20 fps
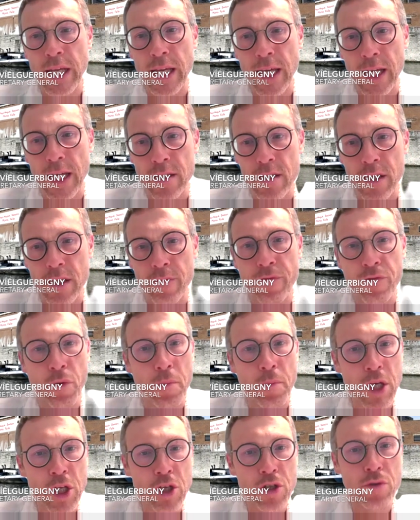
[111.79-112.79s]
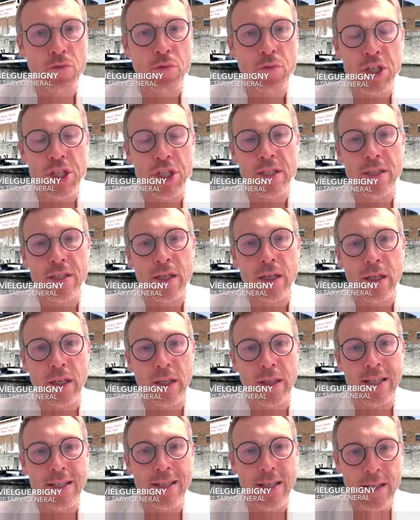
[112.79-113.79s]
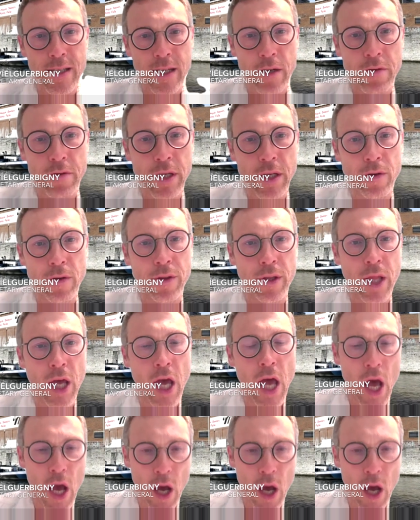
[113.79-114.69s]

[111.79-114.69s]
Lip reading: get the information which is necessary on